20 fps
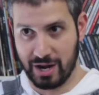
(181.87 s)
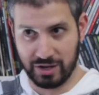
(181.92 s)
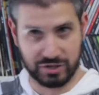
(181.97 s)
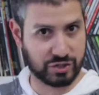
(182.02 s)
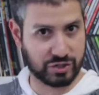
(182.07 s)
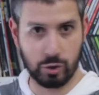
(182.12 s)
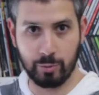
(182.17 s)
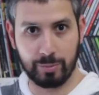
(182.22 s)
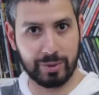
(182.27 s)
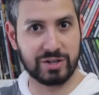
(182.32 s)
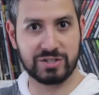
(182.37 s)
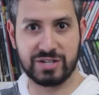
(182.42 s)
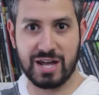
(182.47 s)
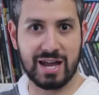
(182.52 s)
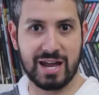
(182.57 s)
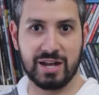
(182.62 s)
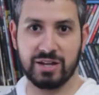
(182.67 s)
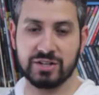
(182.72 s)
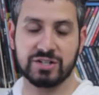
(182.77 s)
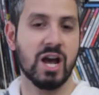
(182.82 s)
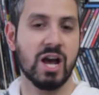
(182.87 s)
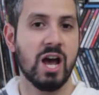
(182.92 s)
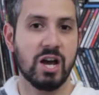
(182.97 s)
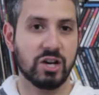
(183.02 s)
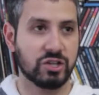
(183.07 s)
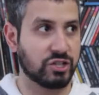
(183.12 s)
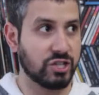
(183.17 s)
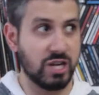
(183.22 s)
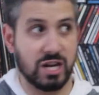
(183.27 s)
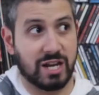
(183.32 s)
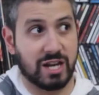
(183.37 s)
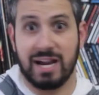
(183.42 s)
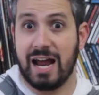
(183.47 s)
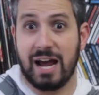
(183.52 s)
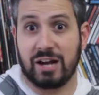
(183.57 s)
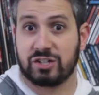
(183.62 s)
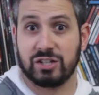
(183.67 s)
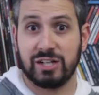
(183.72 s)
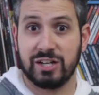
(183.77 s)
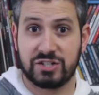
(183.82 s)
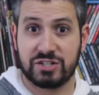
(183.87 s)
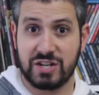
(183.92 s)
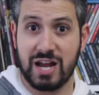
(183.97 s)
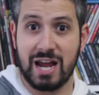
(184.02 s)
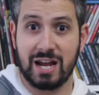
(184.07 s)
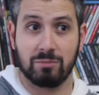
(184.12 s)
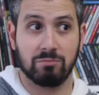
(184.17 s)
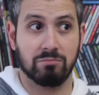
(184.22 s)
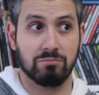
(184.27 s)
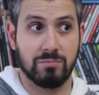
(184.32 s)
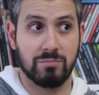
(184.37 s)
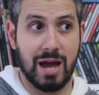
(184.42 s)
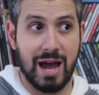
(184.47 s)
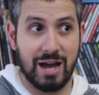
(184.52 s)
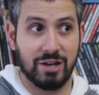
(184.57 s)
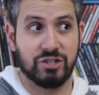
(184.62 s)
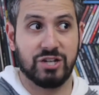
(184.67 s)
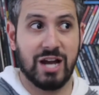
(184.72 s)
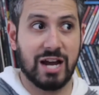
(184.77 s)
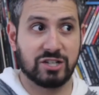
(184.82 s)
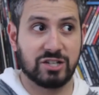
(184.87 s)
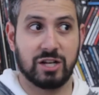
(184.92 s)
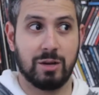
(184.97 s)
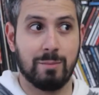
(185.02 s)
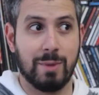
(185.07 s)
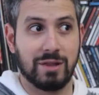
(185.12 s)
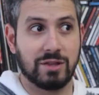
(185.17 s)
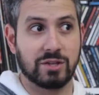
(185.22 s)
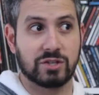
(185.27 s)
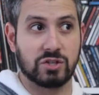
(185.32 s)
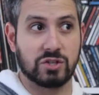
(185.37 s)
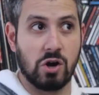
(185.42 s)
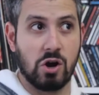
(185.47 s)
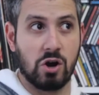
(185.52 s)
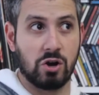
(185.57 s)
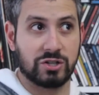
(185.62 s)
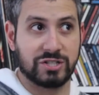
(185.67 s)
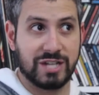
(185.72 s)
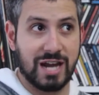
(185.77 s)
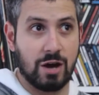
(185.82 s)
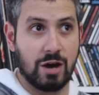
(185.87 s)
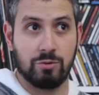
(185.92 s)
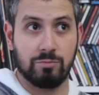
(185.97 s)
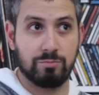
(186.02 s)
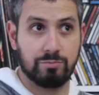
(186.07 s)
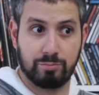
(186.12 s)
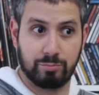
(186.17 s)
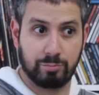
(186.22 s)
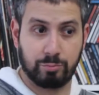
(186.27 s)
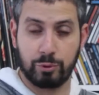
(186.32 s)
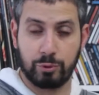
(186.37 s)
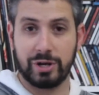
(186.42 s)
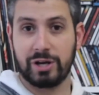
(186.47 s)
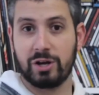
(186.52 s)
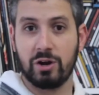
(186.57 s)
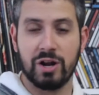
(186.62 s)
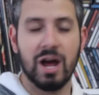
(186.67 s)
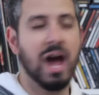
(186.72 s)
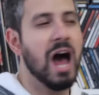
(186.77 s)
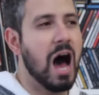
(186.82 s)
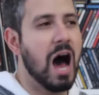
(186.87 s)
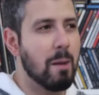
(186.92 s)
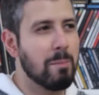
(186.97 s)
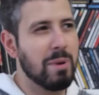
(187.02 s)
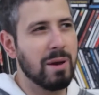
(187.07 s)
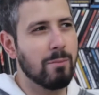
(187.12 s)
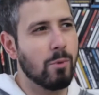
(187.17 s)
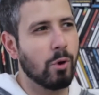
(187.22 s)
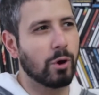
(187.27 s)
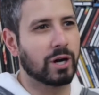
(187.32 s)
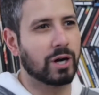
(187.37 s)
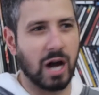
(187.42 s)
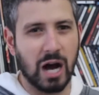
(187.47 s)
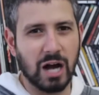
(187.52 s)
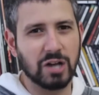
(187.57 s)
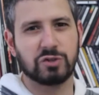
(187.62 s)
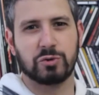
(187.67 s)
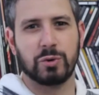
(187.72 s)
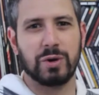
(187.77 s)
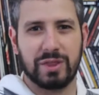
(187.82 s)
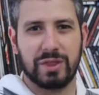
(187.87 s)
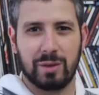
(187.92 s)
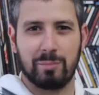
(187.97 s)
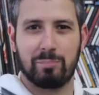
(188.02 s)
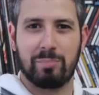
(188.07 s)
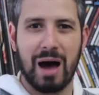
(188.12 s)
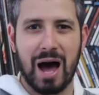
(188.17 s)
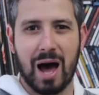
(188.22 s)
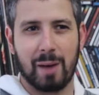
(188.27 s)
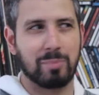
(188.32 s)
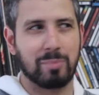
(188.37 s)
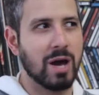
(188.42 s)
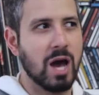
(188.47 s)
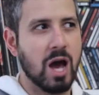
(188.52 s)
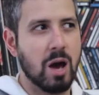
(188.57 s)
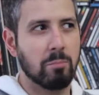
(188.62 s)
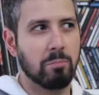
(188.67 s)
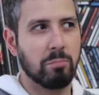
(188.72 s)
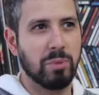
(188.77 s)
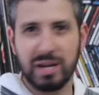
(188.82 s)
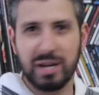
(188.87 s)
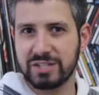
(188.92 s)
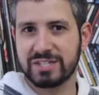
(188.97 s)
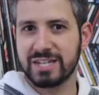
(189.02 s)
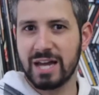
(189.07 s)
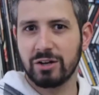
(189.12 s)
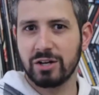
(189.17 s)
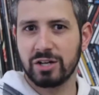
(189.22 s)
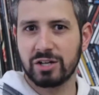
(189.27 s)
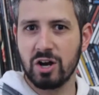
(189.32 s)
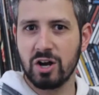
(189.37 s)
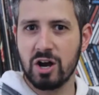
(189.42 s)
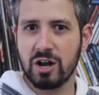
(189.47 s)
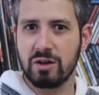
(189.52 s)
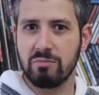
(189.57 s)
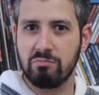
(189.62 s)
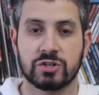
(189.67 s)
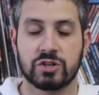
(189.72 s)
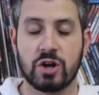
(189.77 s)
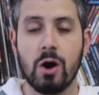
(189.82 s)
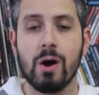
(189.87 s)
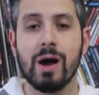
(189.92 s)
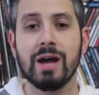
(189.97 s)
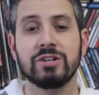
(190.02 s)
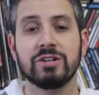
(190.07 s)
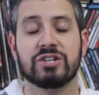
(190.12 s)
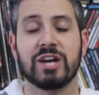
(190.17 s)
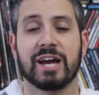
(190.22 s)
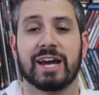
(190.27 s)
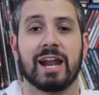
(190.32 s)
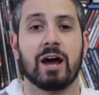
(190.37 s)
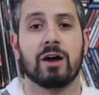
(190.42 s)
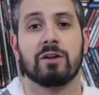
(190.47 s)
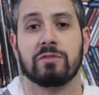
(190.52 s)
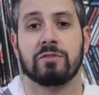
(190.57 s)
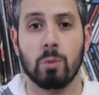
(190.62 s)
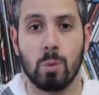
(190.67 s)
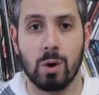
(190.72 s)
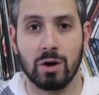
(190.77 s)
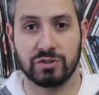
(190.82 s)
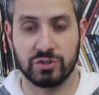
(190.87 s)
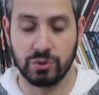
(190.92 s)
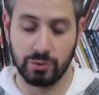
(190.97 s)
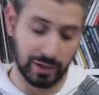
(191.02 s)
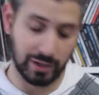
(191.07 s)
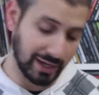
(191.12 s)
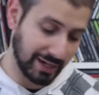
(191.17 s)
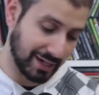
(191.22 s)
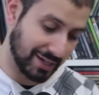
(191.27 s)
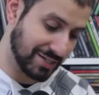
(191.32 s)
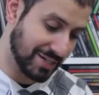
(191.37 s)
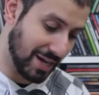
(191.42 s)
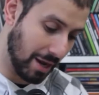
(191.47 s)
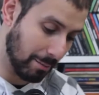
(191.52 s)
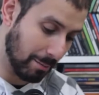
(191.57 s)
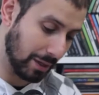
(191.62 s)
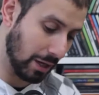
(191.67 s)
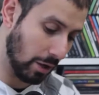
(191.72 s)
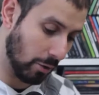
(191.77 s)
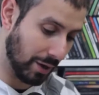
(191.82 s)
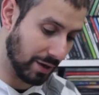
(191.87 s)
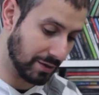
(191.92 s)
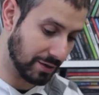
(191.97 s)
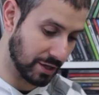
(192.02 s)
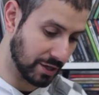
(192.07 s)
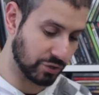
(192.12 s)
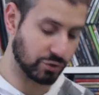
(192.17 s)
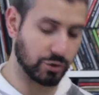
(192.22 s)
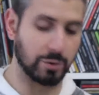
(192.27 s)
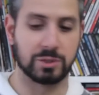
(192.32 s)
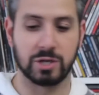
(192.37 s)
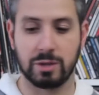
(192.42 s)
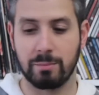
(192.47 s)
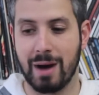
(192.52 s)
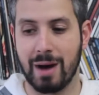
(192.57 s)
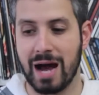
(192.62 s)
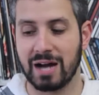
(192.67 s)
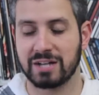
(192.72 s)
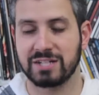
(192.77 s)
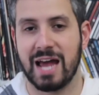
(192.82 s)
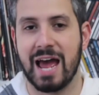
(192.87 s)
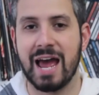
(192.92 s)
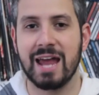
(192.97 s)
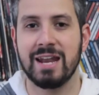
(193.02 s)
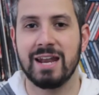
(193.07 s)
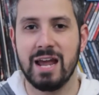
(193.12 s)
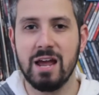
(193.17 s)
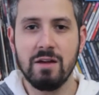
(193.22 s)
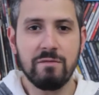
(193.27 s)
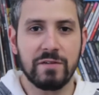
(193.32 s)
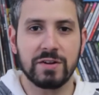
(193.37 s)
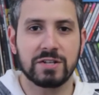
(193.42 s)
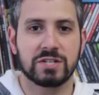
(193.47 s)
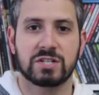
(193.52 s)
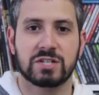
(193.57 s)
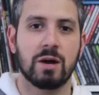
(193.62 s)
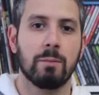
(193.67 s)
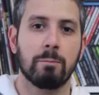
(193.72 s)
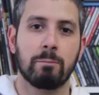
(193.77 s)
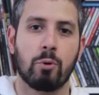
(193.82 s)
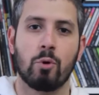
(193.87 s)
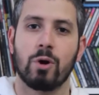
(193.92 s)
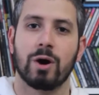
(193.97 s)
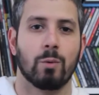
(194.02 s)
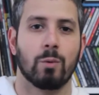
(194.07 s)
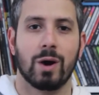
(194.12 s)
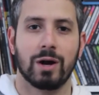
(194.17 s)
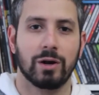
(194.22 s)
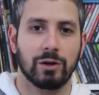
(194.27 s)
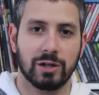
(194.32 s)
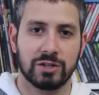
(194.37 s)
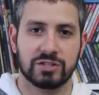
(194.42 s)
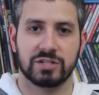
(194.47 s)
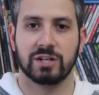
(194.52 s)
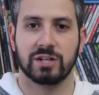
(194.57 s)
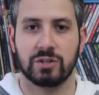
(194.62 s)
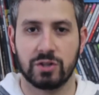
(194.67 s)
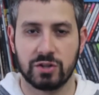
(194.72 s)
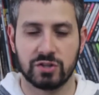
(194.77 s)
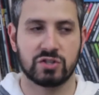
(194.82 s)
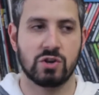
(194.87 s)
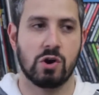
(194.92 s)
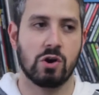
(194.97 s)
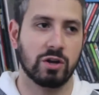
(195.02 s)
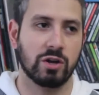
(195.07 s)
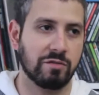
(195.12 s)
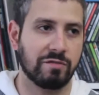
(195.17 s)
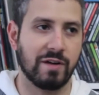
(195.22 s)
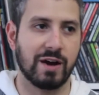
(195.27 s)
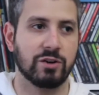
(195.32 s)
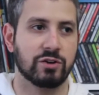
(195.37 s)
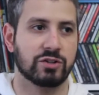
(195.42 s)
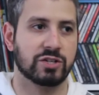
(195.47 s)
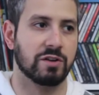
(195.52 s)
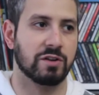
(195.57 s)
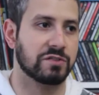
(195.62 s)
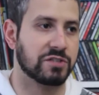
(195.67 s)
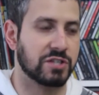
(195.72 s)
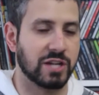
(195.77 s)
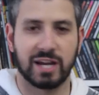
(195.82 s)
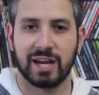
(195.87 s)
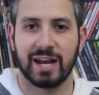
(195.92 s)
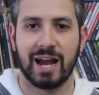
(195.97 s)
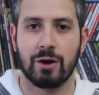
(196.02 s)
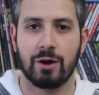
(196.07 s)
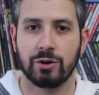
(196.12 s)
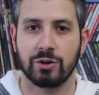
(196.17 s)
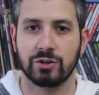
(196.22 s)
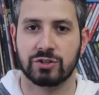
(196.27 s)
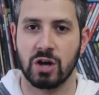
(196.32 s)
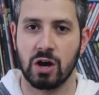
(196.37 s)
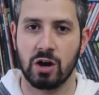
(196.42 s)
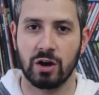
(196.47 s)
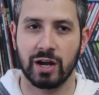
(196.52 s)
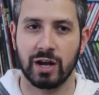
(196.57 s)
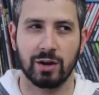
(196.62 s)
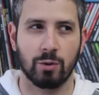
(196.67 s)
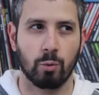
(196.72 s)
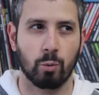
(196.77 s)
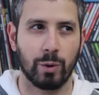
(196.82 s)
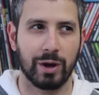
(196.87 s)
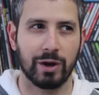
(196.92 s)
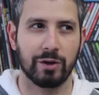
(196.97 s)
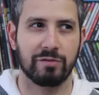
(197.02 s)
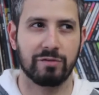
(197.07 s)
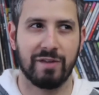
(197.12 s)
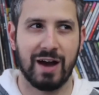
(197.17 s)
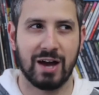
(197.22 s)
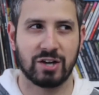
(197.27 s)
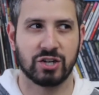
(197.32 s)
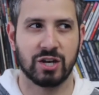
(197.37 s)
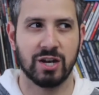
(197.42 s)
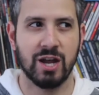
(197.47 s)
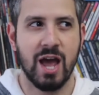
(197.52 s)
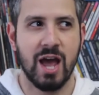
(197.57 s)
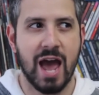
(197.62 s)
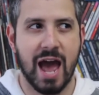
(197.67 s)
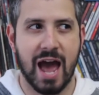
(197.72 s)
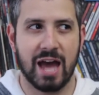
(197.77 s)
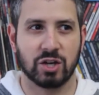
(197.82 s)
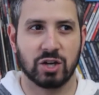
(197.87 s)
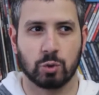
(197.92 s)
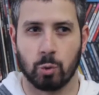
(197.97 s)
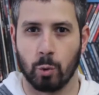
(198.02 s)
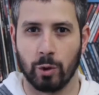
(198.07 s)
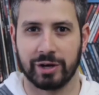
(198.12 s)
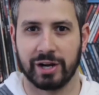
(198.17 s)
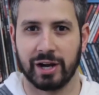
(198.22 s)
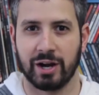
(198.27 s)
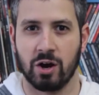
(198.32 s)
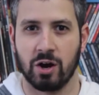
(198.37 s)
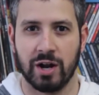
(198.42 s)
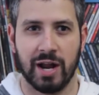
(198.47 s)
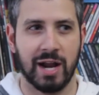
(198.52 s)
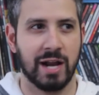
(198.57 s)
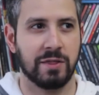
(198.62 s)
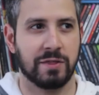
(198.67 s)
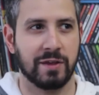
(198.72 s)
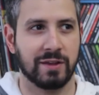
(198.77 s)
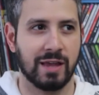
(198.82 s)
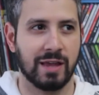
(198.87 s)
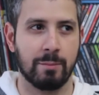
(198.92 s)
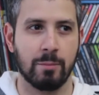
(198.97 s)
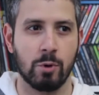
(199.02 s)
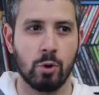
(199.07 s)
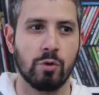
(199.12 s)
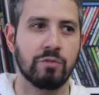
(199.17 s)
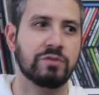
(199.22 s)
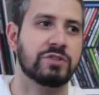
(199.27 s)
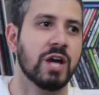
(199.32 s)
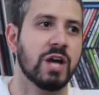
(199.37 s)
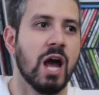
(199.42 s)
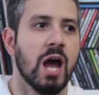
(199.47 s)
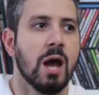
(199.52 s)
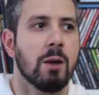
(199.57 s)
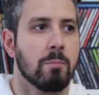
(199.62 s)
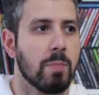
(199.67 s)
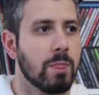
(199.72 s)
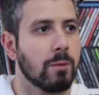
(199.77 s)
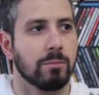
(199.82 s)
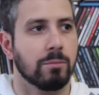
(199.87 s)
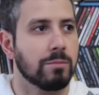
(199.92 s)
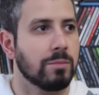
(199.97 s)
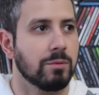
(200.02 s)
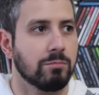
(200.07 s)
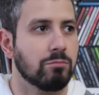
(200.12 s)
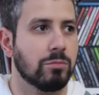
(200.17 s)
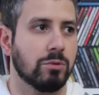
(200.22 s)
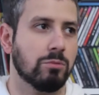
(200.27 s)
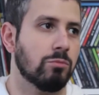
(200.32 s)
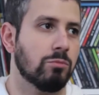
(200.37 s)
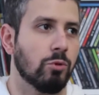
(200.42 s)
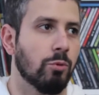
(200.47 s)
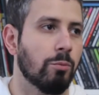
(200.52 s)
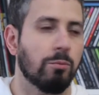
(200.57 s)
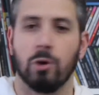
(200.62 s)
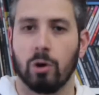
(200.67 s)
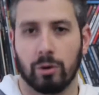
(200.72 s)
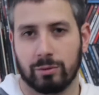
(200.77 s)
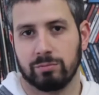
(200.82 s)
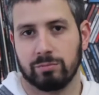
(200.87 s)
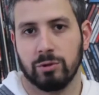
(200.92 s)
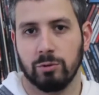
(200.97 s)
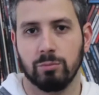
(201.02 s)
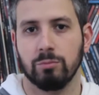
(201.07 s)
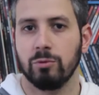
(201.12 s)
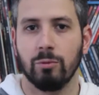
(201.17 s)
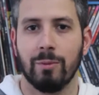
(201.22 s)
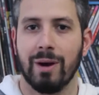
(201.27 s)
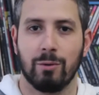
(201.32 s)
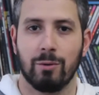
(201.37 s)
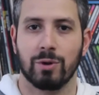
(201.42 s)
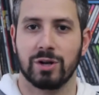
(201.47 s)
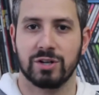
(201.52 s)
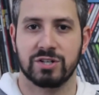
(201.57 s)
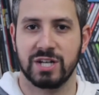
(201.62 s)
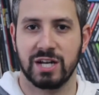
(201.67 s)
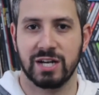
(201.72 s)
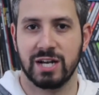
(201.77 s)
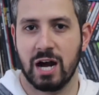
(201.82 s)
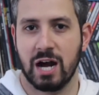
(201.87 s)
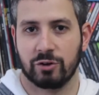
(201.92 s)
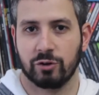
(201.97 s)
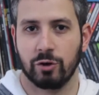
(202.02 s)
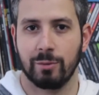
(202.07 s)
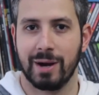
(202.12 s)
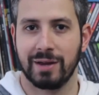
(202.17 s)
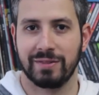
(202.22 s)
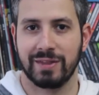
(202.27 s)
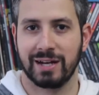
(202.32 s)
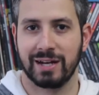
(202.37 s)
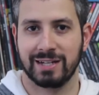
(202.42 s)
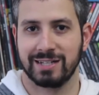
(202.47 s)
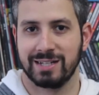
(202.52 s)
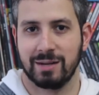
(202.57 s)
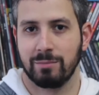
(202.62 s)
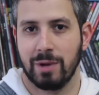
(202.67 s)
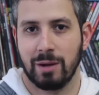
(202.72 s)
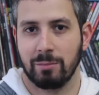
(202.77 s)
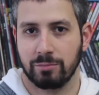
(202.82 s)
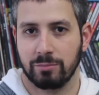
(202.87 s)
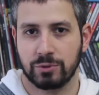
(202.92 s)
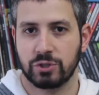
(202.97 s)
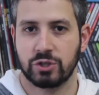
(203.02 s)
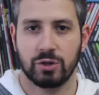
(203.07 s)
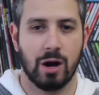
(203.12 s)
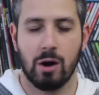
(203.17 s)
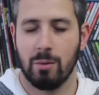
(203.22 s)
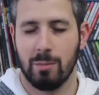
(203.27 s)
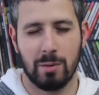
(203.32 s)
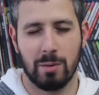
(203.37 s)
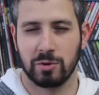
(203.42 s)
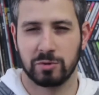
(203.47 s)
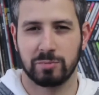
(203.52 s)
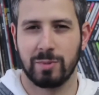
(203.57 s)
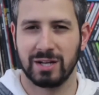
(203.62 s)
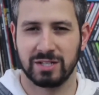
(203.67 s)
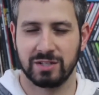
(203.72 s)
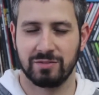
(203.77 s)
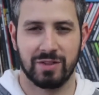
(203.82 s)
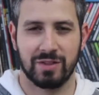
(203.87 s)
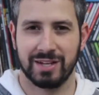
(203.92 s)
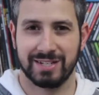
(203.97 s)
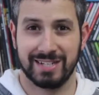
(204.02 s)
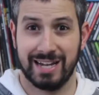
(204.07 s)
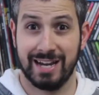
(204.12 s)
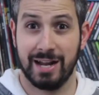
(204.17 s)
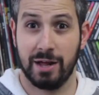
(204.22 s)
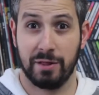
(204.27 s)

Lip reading: as stupid as that is, she can actually sing, and she actually made the song sound pretty good. A bit more country than pop, but it sounded good. So go ahead and check it out if you want to. The link is down below in the description box. And if at some point while you're listening to the song you find yourself sticking out your tongue in a weird fashion and twerking on anything that moves, you might want to see a doctor about that, because I'm almost positive that's not